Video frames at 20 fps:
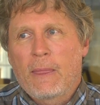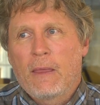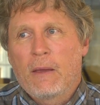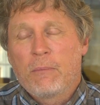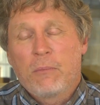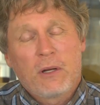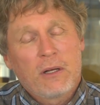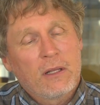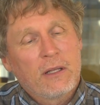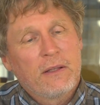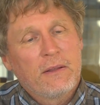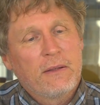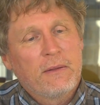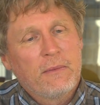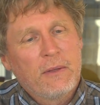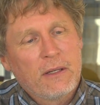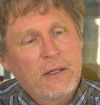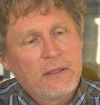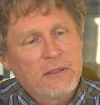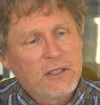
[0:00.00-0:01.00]
apparently
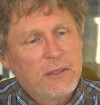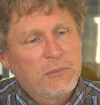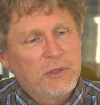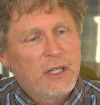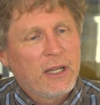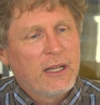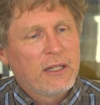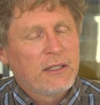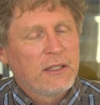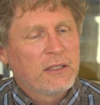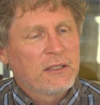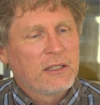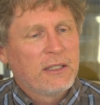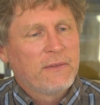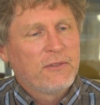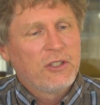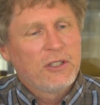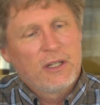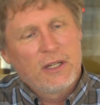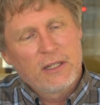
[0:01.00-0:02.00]
some scientists
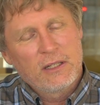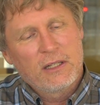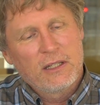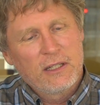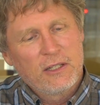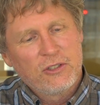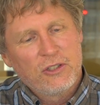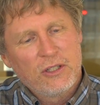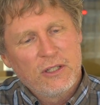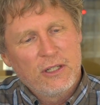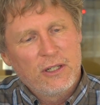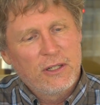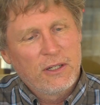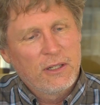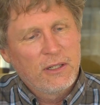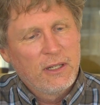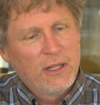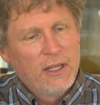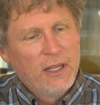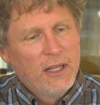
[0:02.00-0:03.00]
have genetically
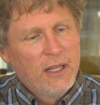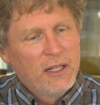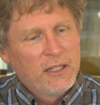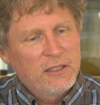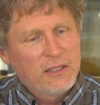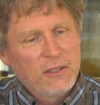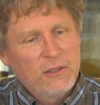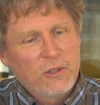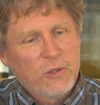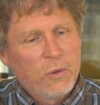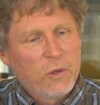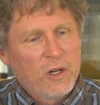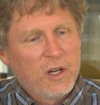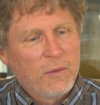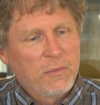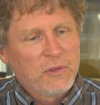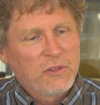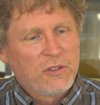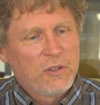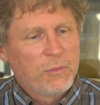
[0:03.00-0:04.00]
engineered
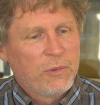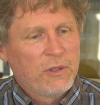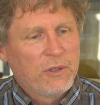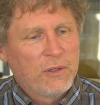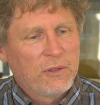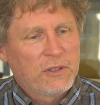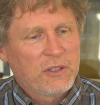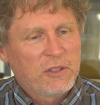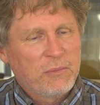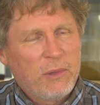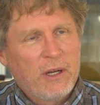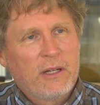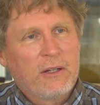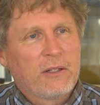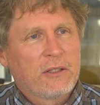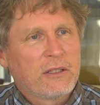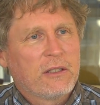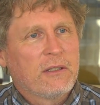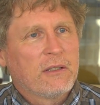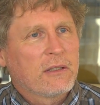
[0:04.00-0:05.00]
silkworms to produce
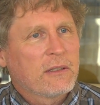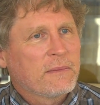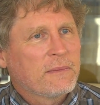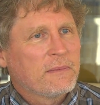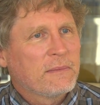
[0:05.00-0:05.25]
spider silk.